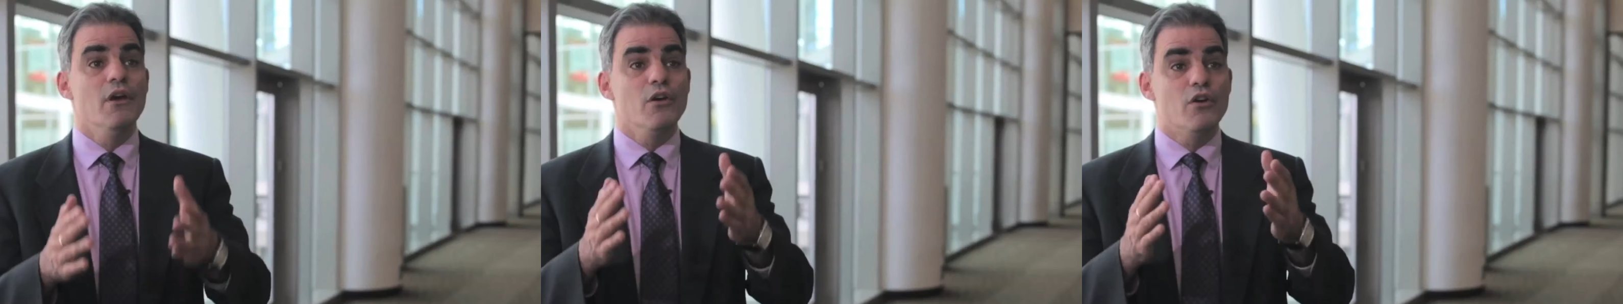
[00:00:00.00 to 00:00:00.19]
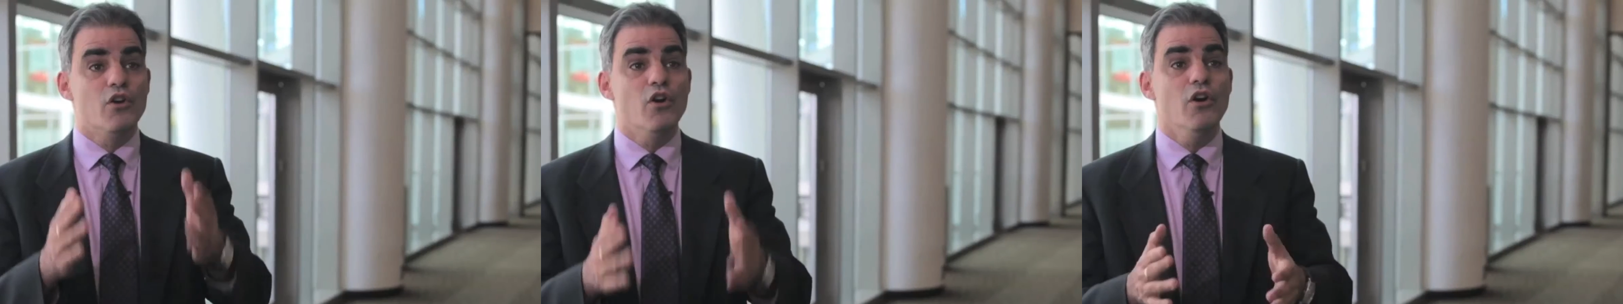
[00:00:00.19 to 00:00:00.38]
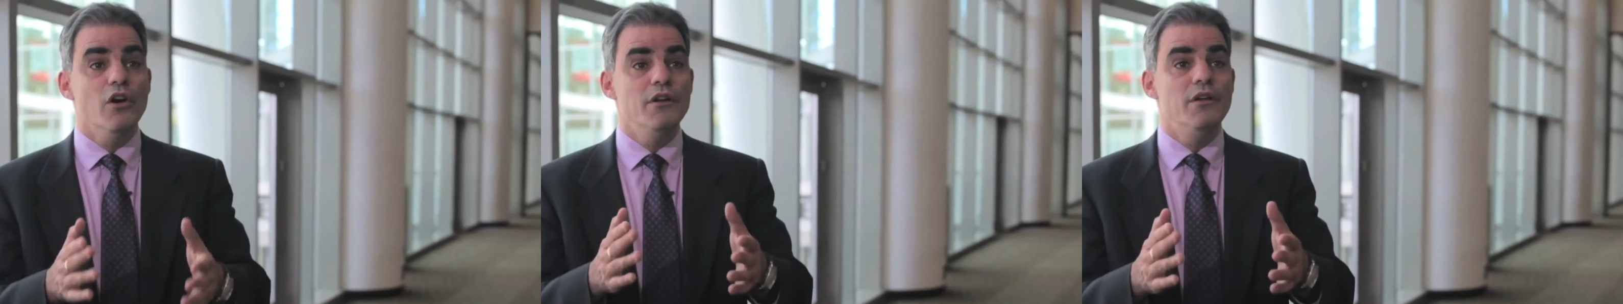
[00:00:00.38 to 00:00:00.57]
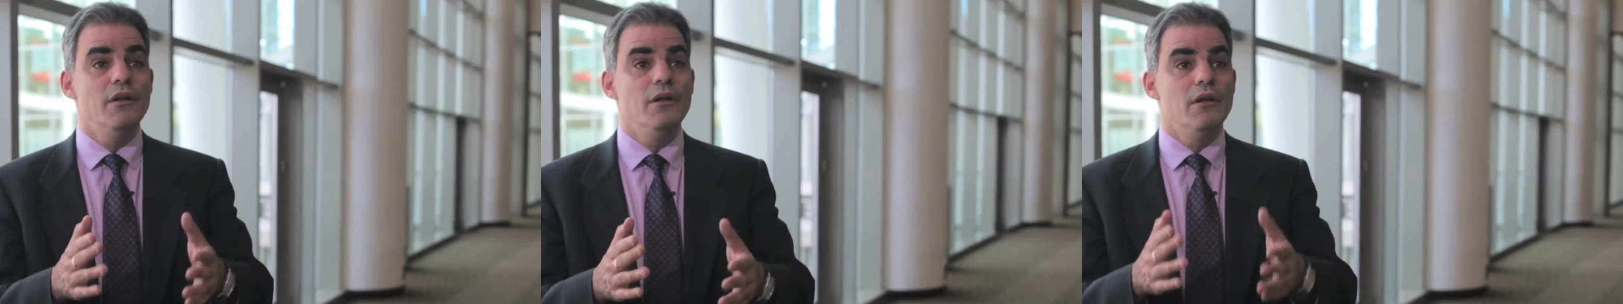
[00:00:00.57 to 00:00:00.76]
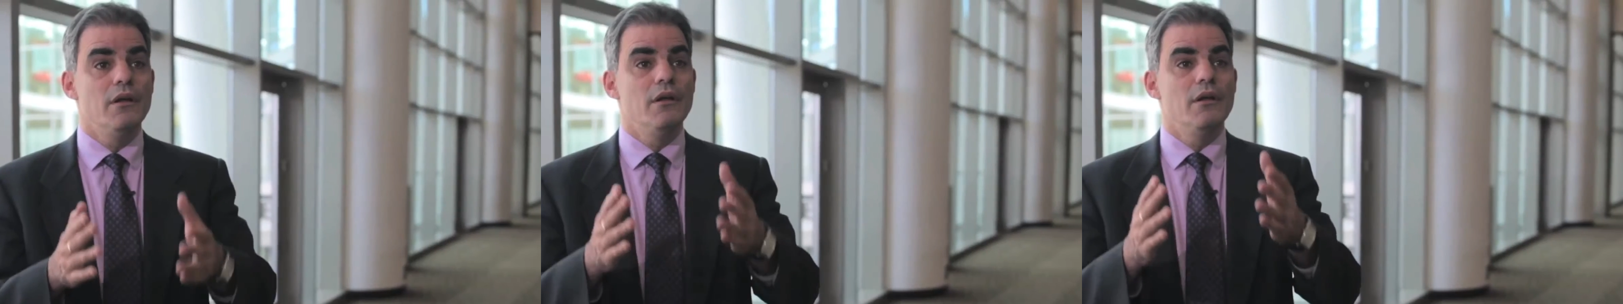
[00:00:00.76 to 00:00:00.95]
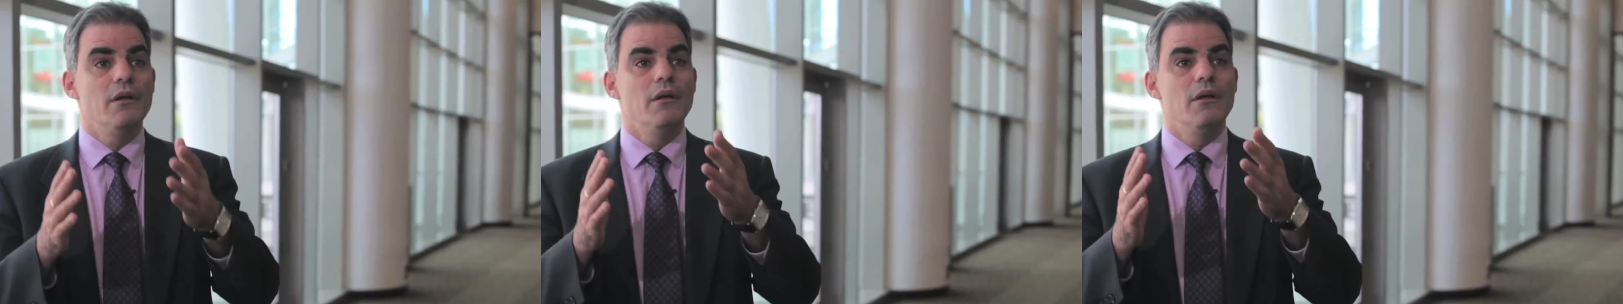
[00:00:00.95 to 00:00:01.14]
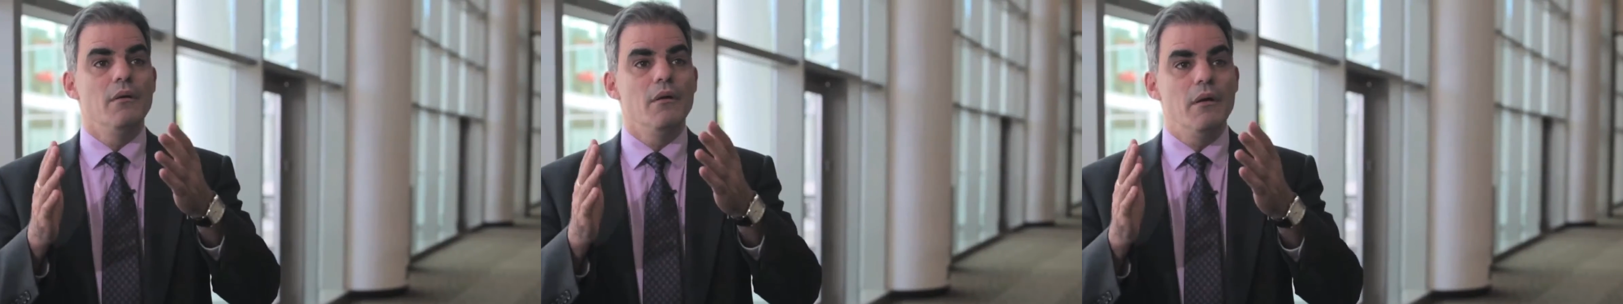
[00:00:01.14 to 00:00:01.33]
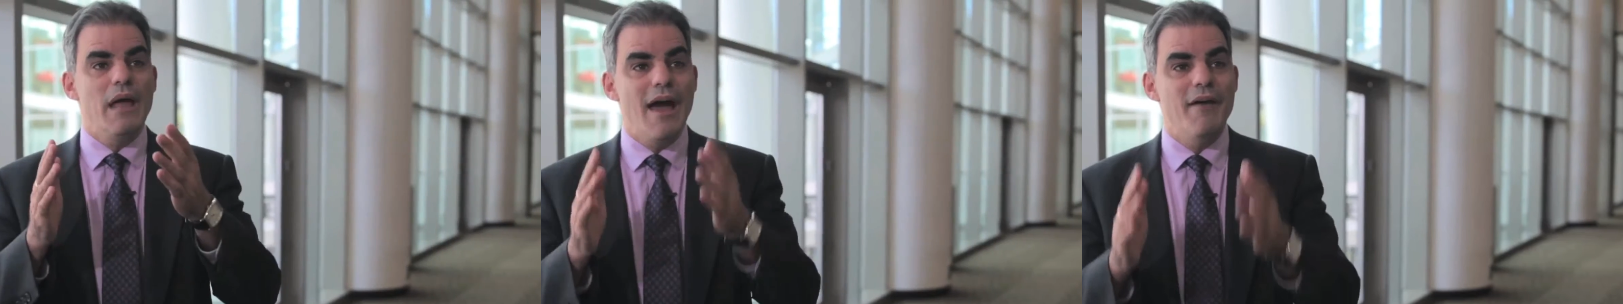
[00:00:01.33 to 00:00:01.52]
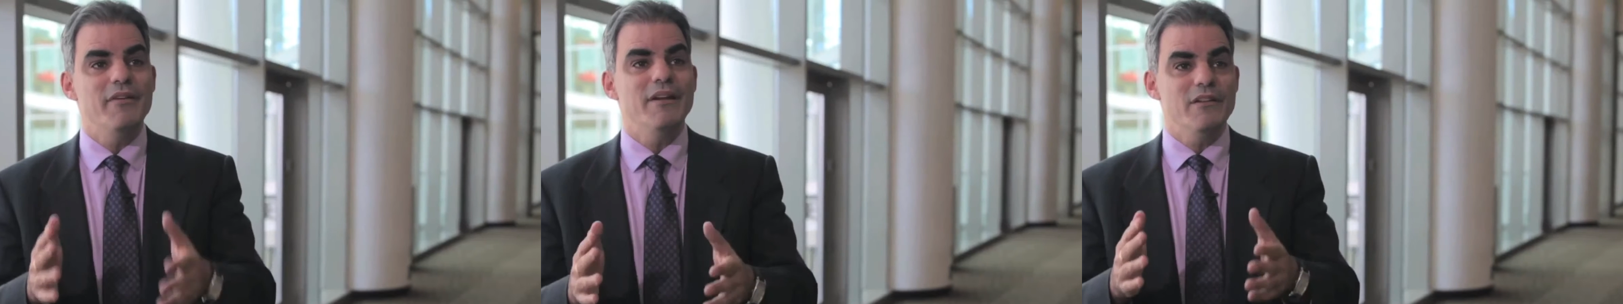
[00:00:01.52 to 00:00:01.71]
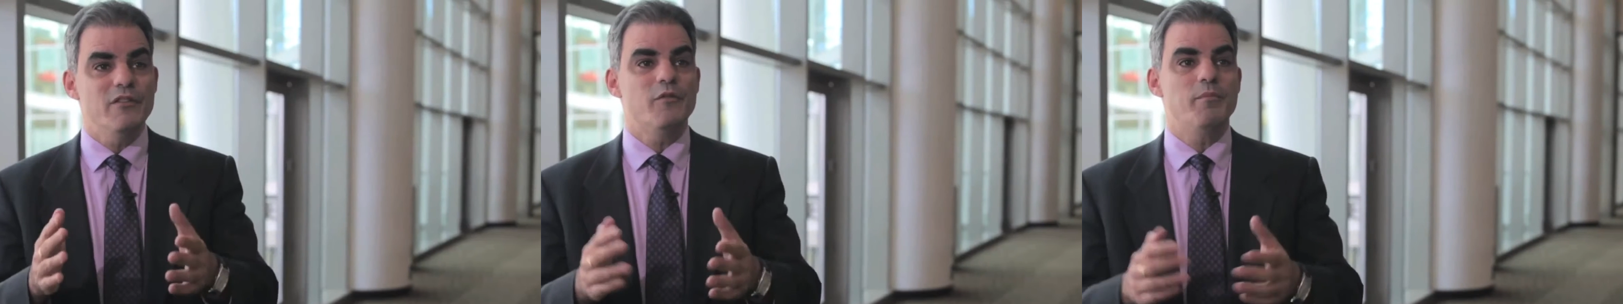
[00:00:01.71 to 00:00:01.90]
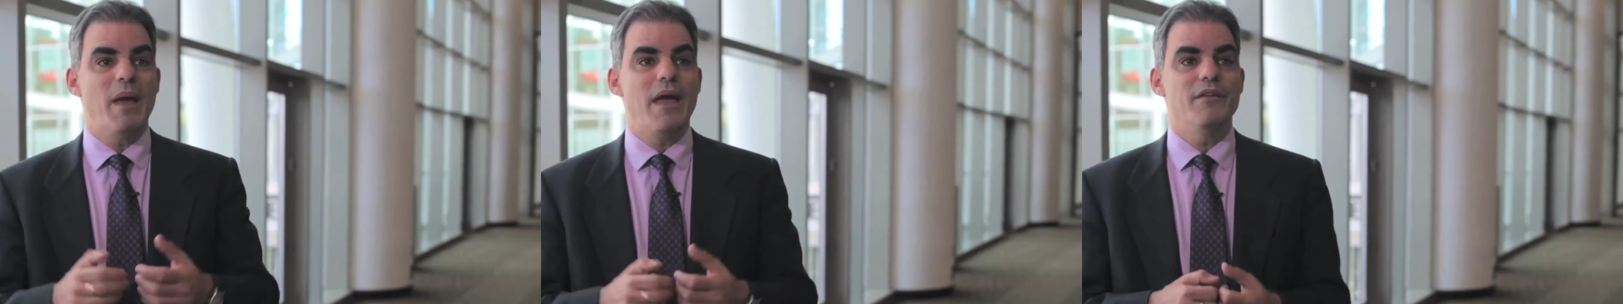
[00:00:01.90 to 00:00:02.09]
good
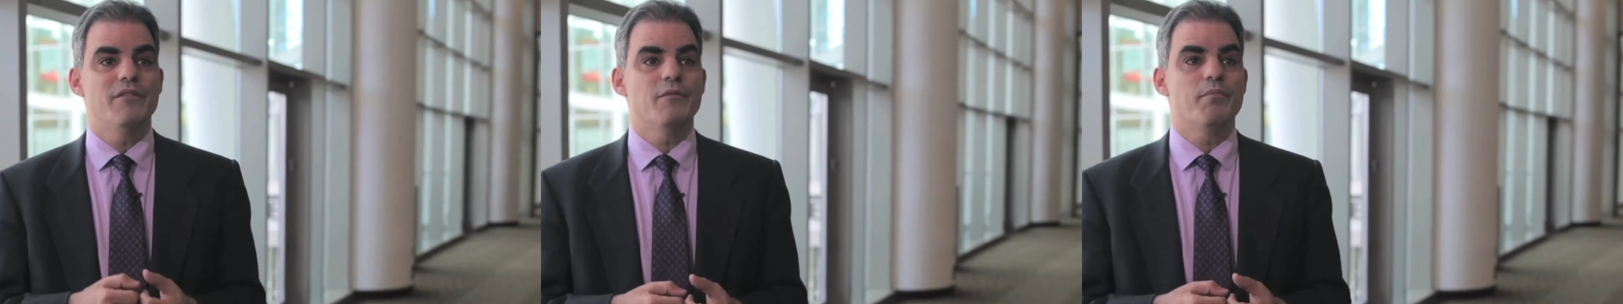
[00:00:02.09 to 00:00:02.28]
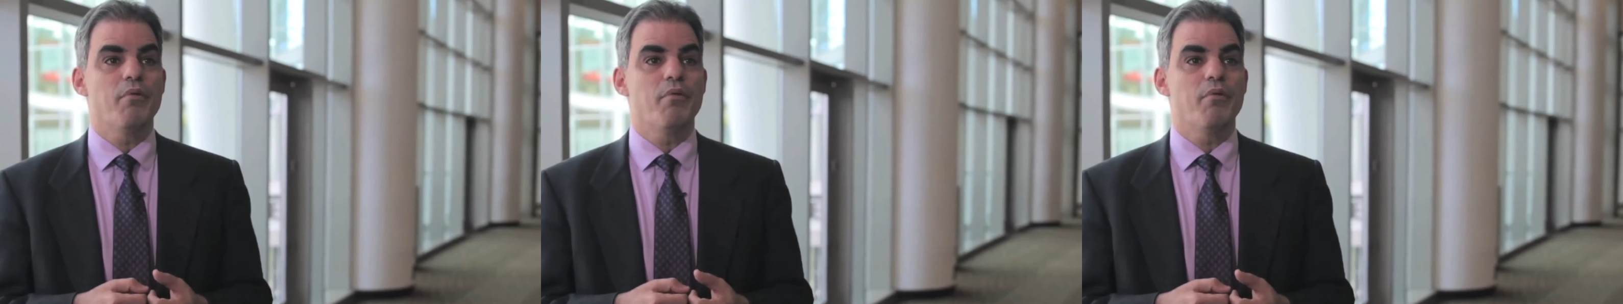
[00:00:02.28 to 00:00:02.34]
evidence-based